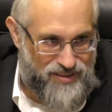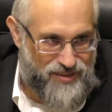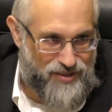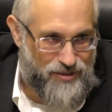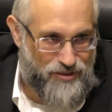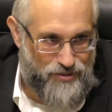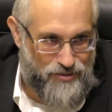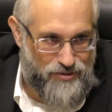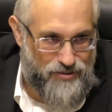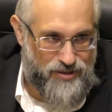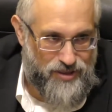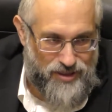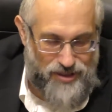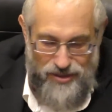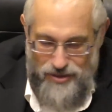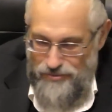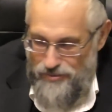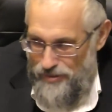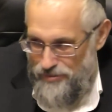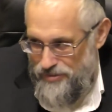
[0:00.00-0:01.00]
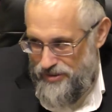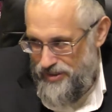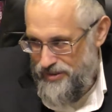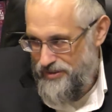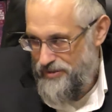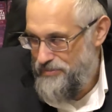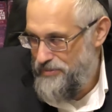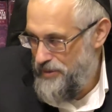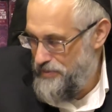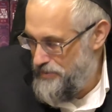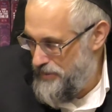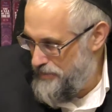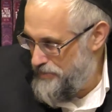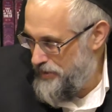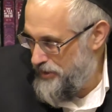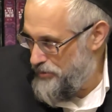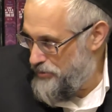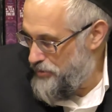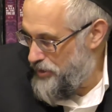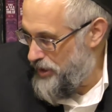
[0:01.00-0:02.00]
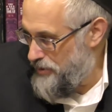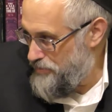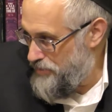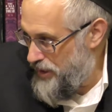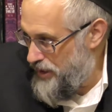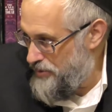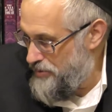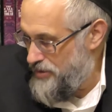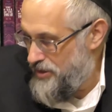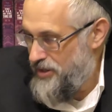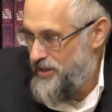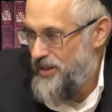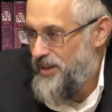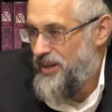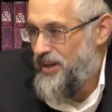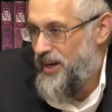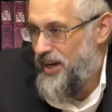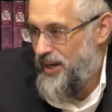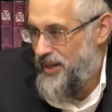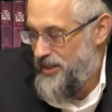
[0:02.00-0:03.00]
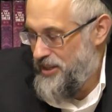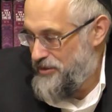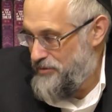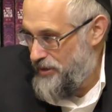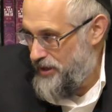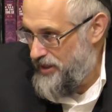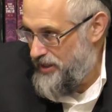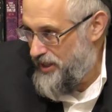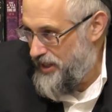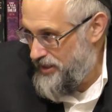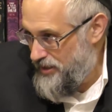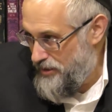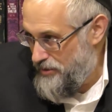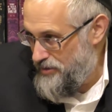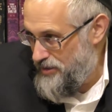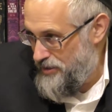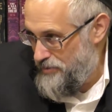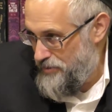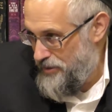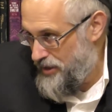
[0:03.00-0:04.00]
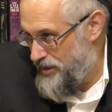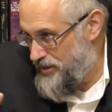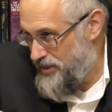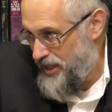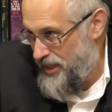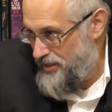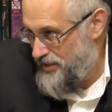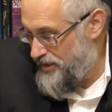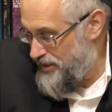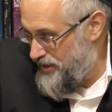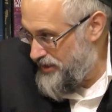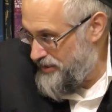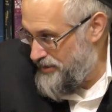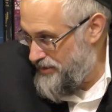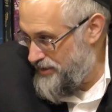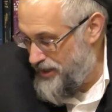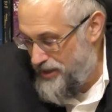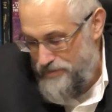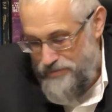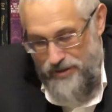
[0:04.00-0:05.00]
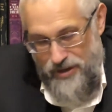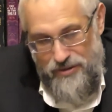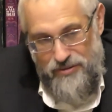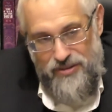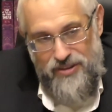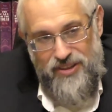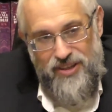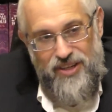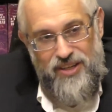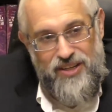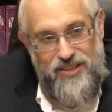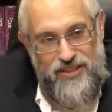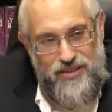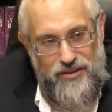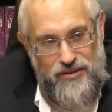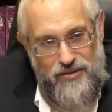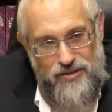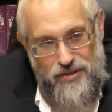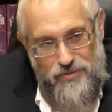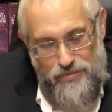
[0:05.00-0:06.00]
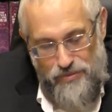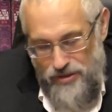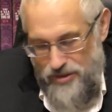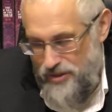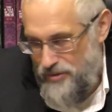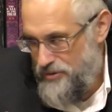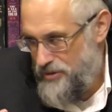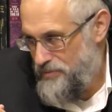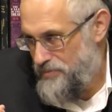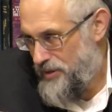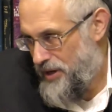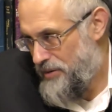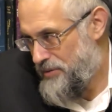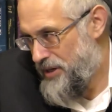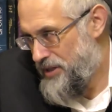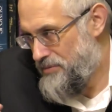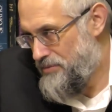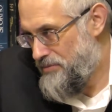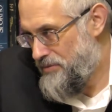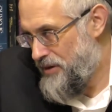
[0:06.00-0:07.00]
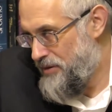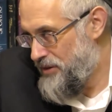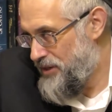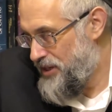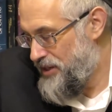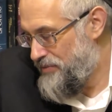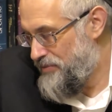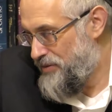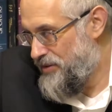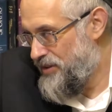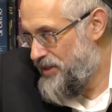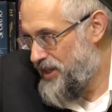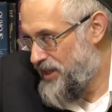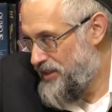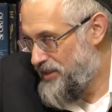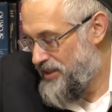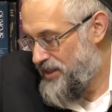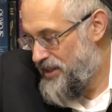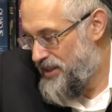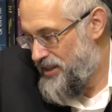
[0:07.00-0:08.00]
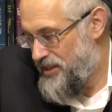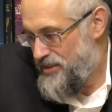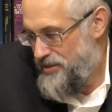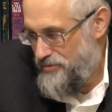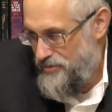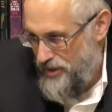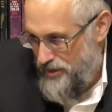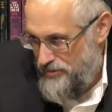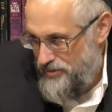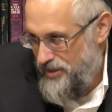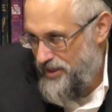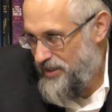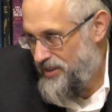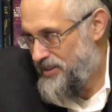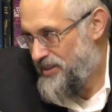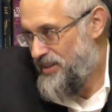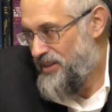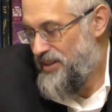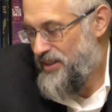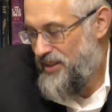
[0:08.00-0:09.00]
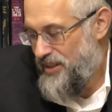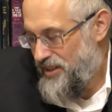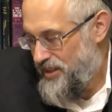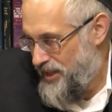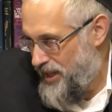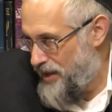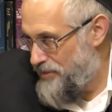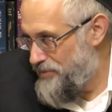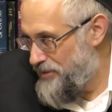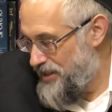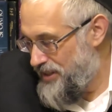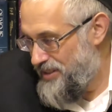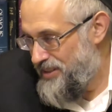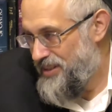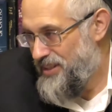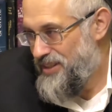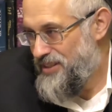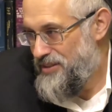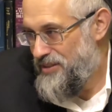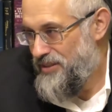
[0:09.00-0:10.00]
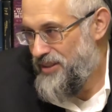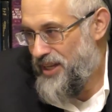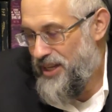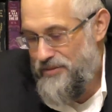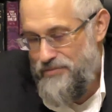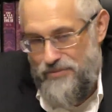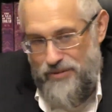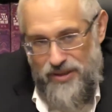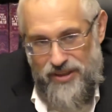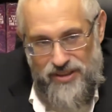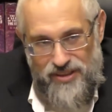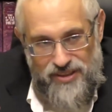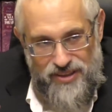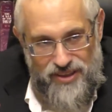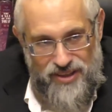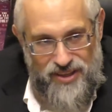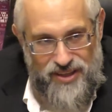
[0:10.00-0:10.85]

to corruption. People who are on power are going to try to get close to him because that's the key to their power. So the person who's in power has to be very careful that his surrounding cabinet should not be